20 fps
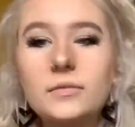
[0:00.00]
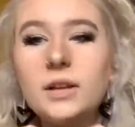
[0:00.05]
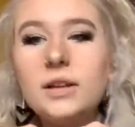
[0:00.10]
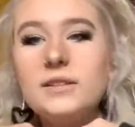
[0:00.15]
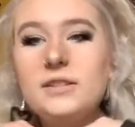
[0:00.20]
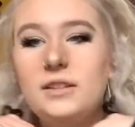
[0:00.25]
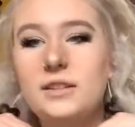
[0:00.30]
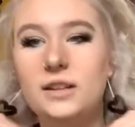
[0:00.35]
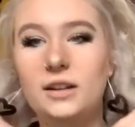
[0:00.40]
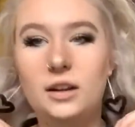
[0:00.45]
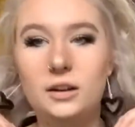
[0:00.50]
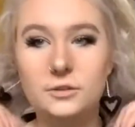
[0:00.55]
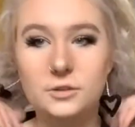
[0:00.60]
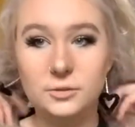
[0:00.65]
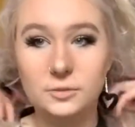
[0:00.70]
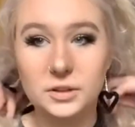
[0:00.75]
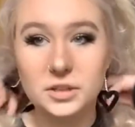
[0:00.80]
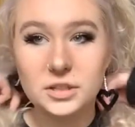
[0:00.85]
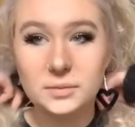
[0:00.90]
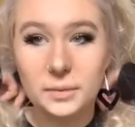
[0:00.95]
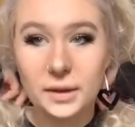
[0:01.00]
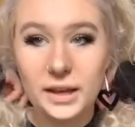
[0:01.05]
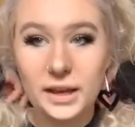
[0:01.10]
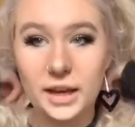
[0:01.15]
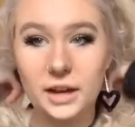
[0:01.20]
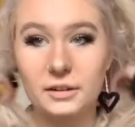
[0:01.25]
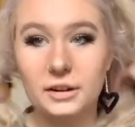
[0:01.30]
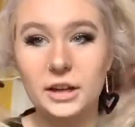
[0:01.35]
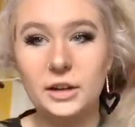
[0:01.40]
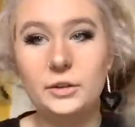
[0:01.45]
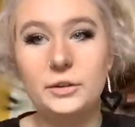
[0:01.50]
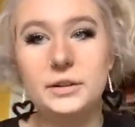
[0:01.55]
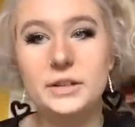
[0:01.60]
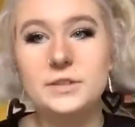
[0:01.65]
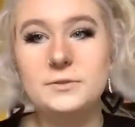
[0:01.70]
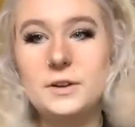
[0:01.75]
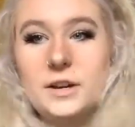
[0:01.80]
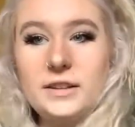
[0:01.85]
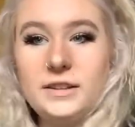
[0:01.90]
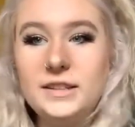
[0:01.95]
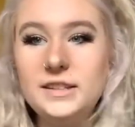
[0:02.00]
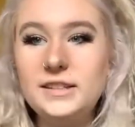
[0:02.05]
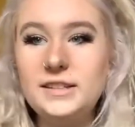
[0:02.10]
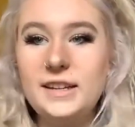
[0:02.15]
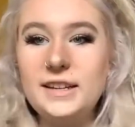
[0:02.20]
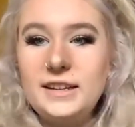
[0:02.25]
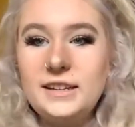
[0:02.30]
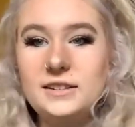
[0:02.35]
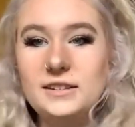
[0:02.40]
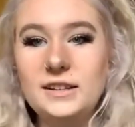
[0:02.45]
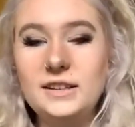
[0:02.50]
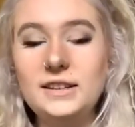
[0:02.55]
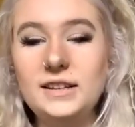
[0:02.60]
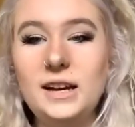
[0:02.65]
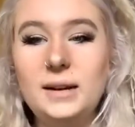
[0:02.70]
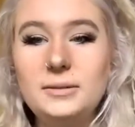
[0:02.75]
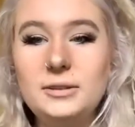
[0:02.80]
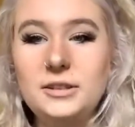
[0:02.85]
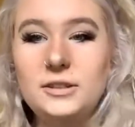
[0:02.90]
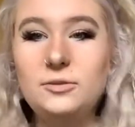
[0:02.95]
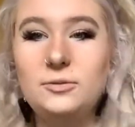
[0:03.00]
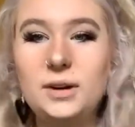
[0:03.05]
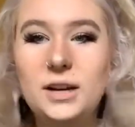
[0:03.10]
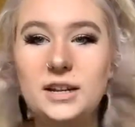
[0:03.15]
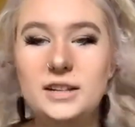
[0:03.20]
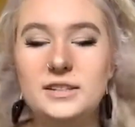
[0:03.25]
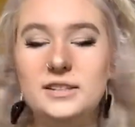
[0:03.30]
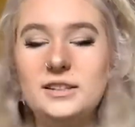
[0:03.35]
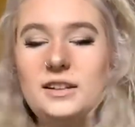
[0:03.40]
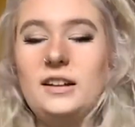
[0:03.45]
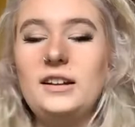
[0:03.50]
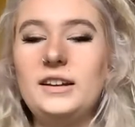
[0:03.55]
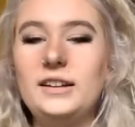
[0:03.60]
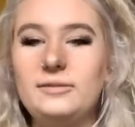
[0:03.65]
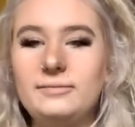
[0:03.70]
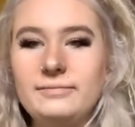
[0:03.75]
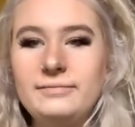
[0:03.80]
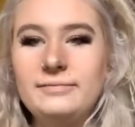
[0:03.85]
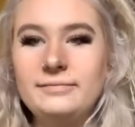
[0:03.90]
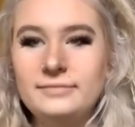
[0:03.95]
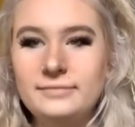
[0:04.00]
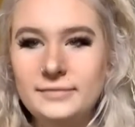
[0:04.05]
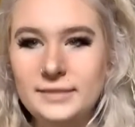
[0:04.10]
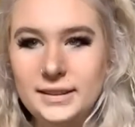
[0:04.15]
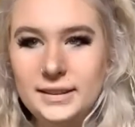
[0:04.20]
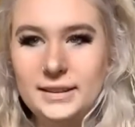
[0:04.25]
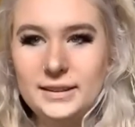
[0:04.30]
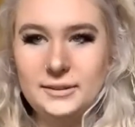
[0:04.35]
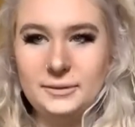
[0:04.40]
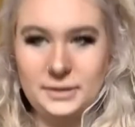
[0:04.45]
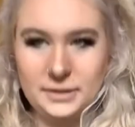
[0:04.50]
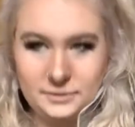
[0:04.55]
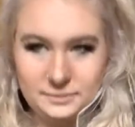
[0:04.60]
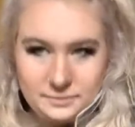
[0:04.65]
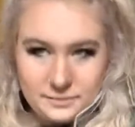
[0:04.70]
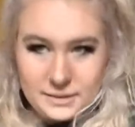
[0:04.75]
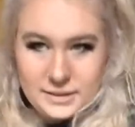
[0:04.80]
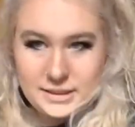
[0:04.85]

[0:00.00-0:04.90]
It's the day after washing my hair and I always find this day is like the absolute worst. So like, we're,